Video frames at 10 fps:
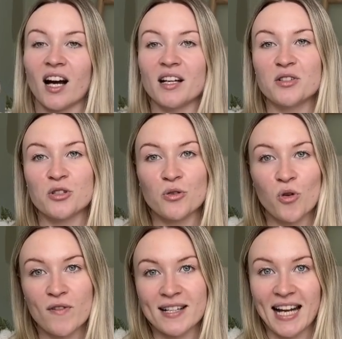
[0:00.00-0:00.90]
I do
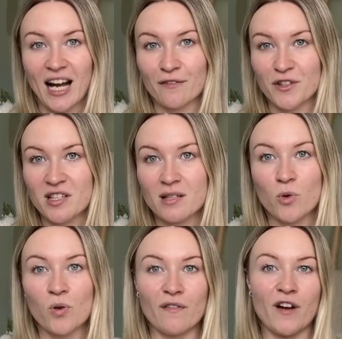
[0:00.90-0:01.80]
already have the
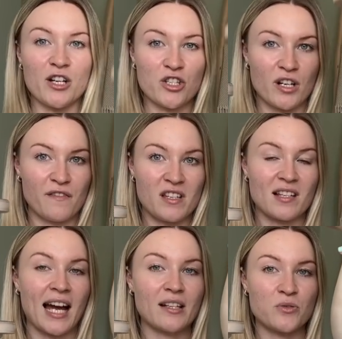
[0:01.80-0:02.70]
smaller version of this
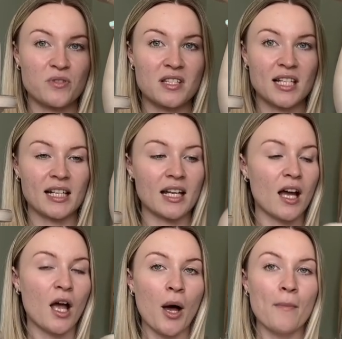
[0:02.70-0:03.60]
candlestick.
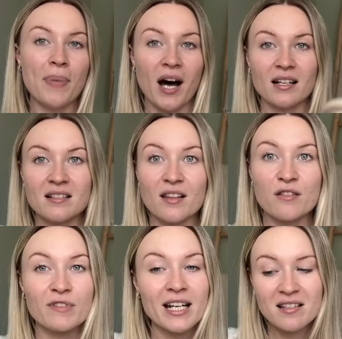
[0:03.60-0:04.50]
But the
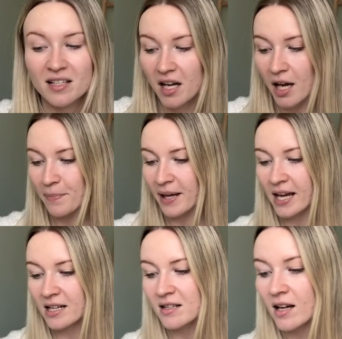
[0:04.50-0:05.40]
reason I
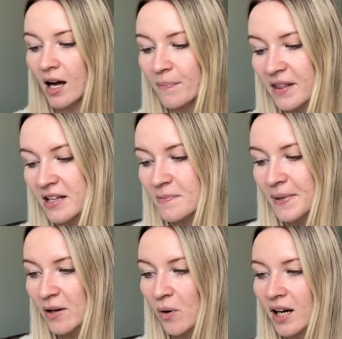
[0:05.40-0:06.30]
picked up this
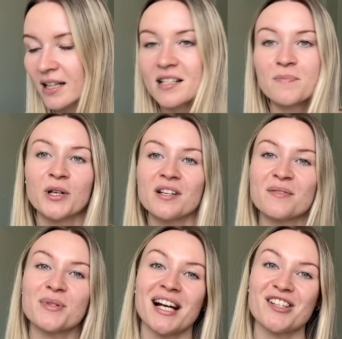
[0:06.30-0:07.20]
big one is because it
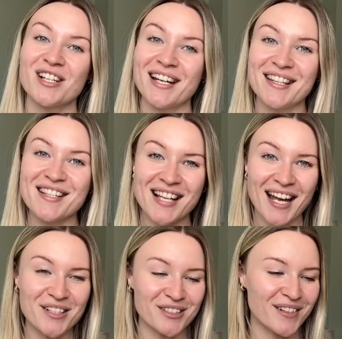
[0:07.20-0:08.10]
was actually in the
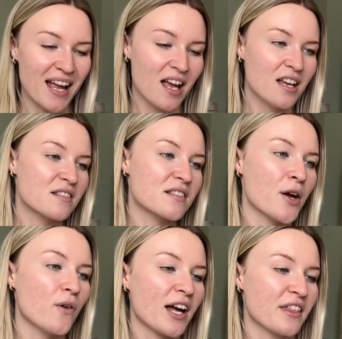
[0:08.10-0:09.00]
sale.
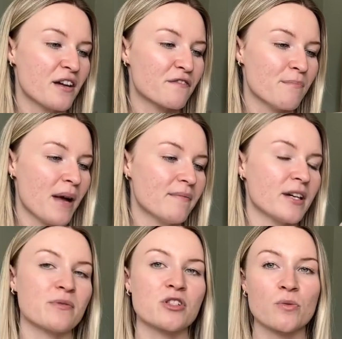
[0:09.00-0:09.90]
So I think from memory,
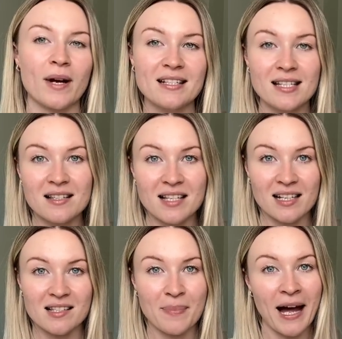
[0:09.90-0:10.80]
it was
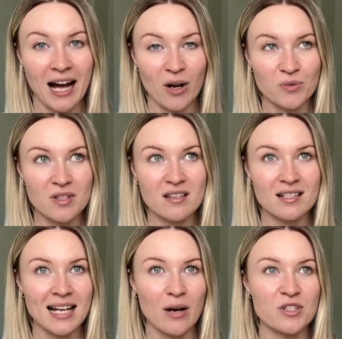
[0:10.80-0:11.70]
£26
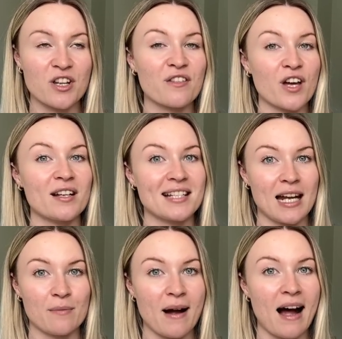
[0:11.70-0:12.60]
down to
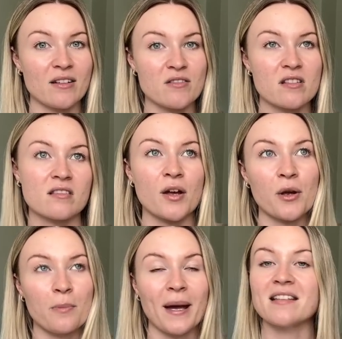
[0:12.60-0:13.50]
£13.
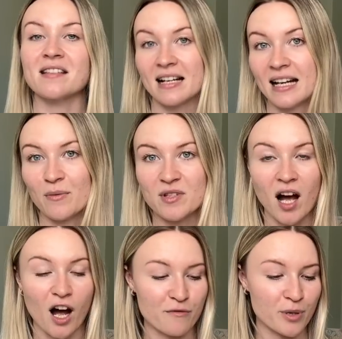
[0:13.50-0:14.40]
So basically it was
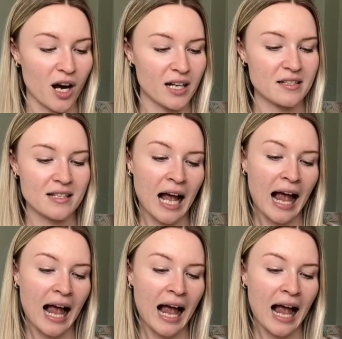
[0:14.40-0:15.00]
half price.